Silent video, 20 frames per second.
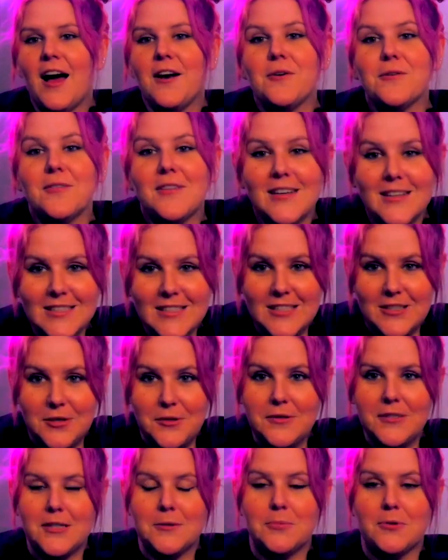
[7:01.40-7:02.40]
don't think it's
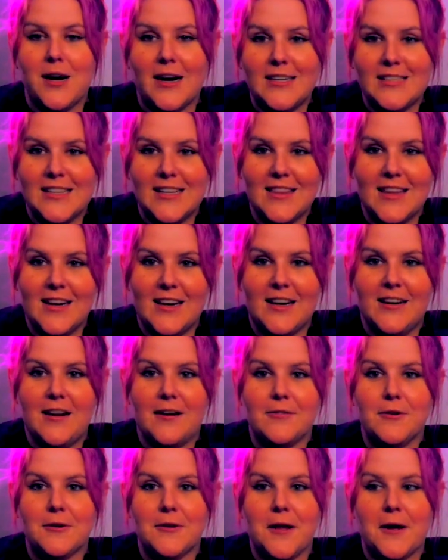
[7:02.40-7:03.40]
too surprising that I
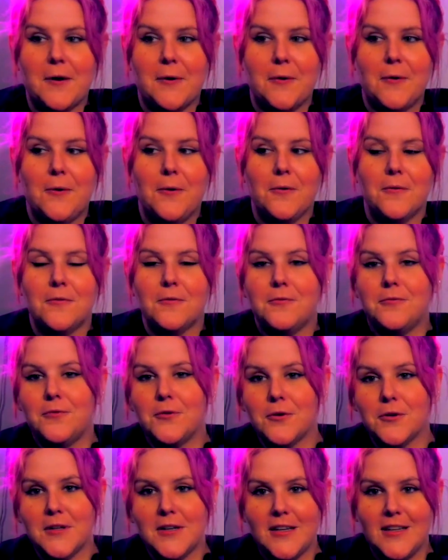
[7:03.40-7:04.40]
never like
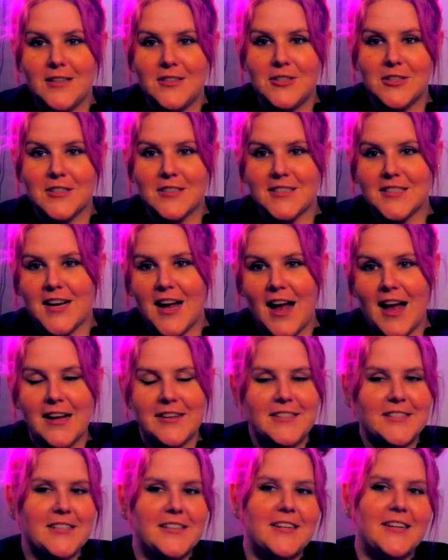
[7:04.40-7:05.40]
fully just
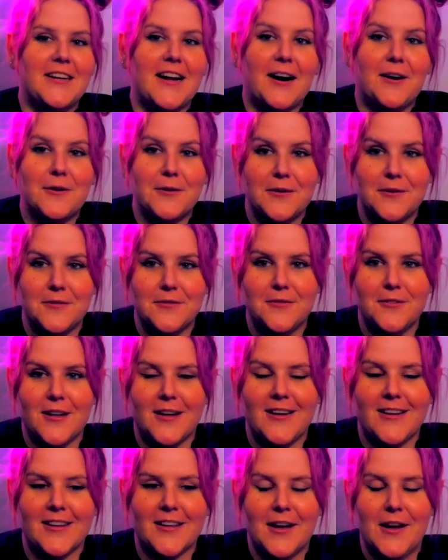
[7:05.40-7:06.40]
exited out of
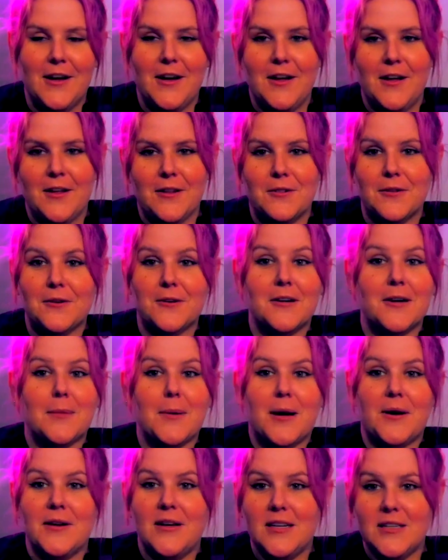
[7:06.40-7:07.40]
like learning
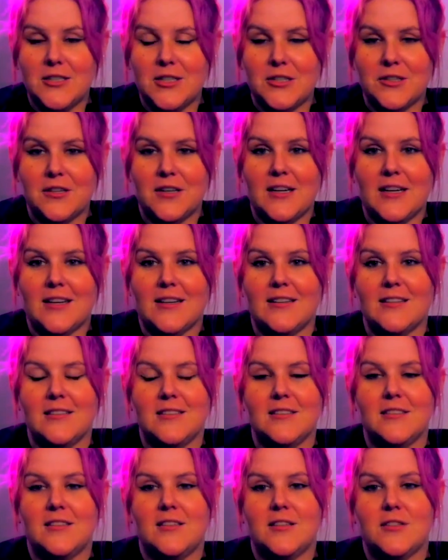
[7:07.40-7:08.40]
about history
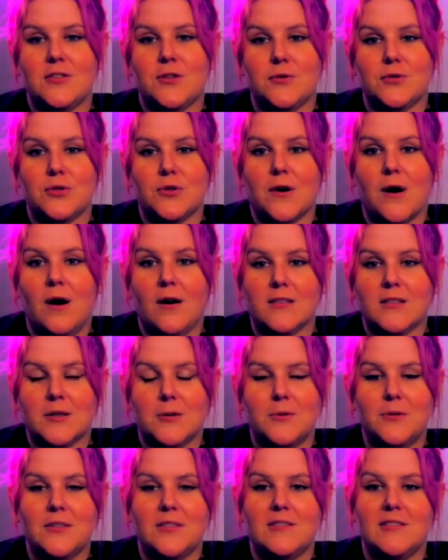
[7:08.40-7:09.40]
and the social
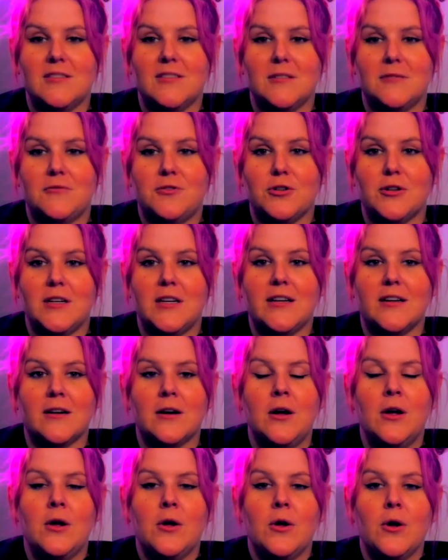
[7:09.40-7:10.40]
consequences of treating
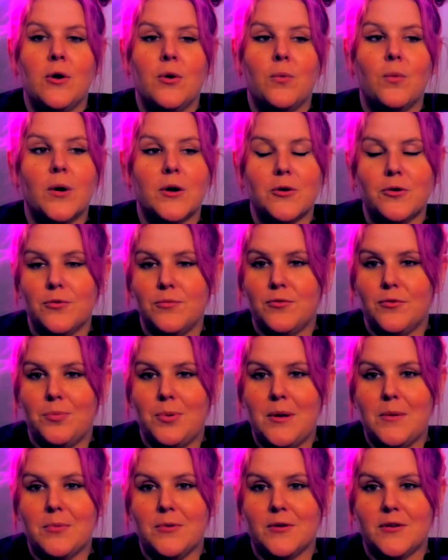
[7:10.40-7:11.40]
one group of
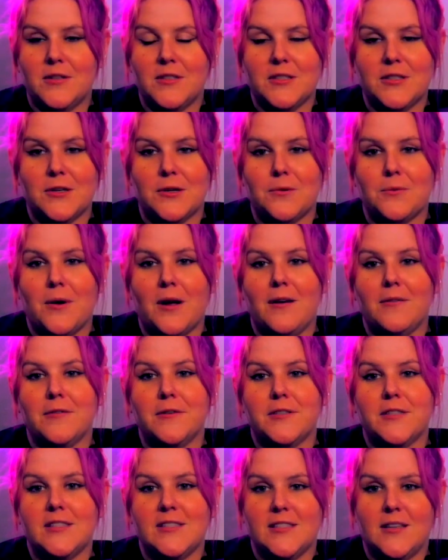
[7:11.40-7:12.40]
people in a certain way
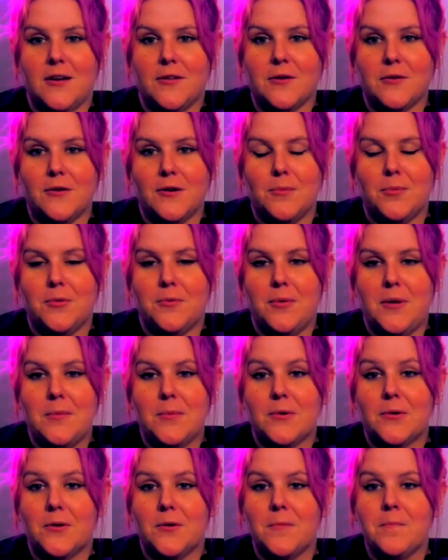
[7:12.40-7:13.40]
versus another group of
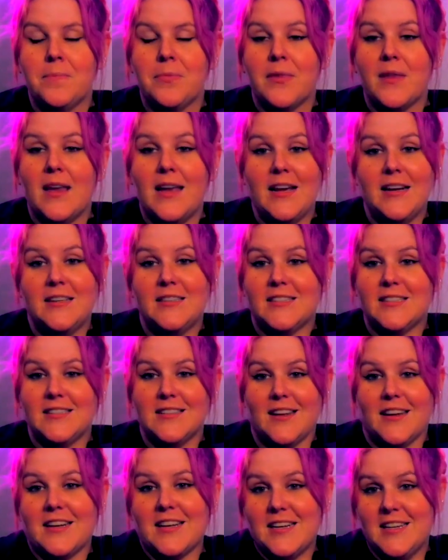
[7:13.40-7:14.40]
people in
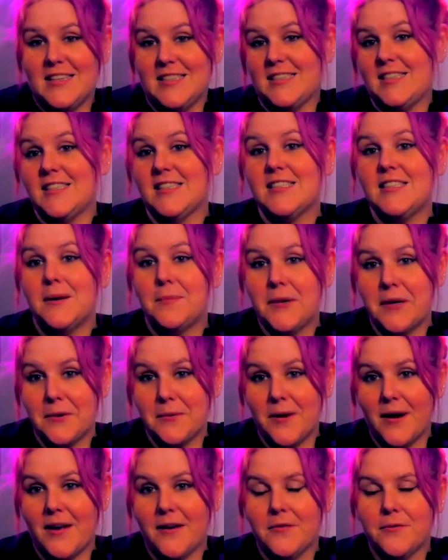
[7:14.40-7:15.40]
a systemic
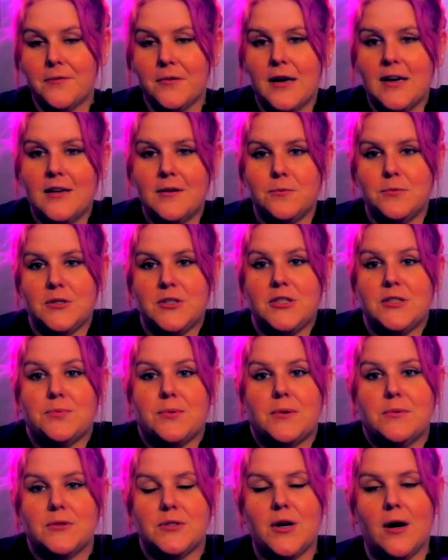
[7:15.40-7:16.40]
way, right? Which is
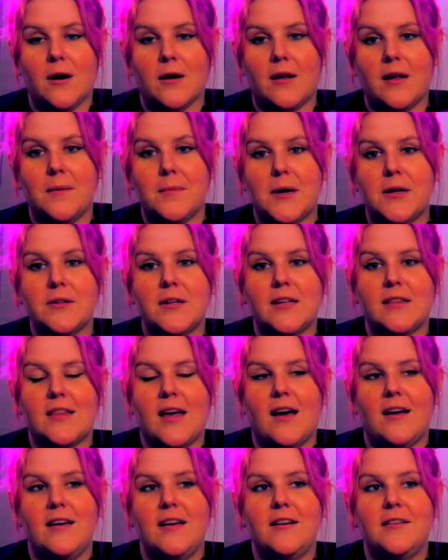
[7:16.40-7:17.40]
what we're talking about, like
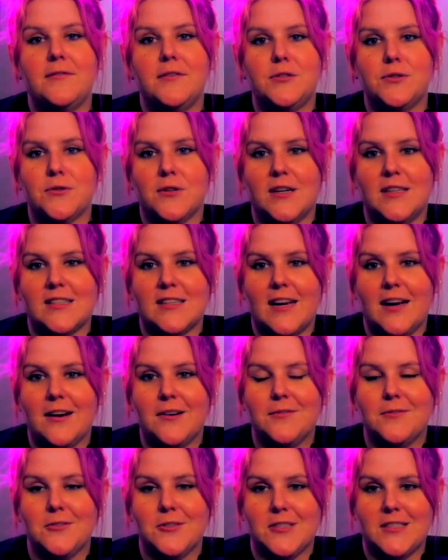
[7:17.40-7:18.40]
that individualized
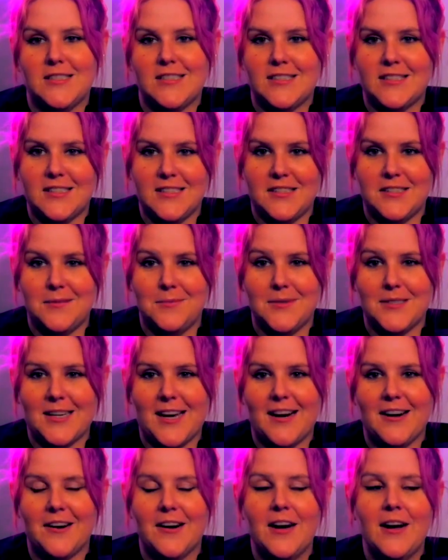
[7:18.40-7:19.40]
care versus systems
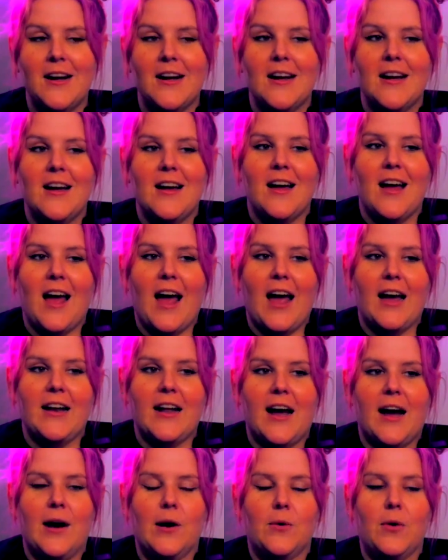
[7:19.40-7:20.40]
care, and
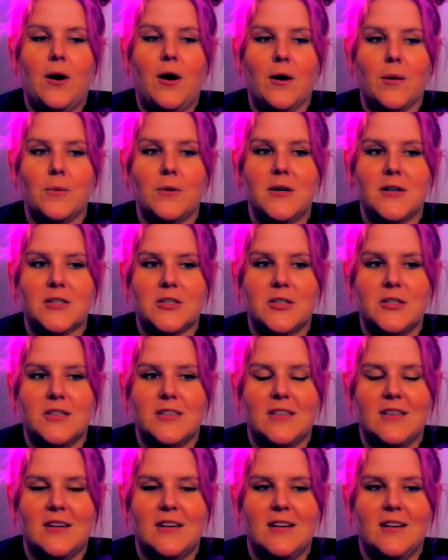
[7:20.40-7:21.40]
how harm
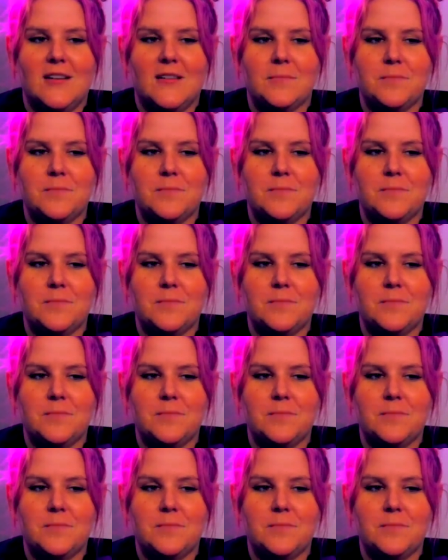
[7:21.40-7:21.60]
reduction